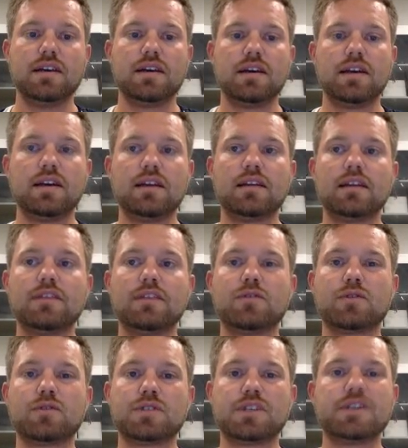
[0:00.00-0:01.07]
And if you
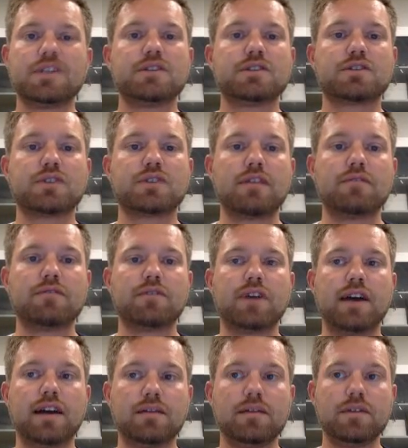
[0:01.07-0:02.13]
continue this graph for
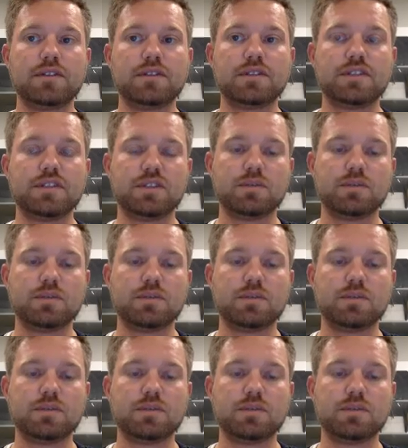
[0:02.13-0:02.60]
higher voltage,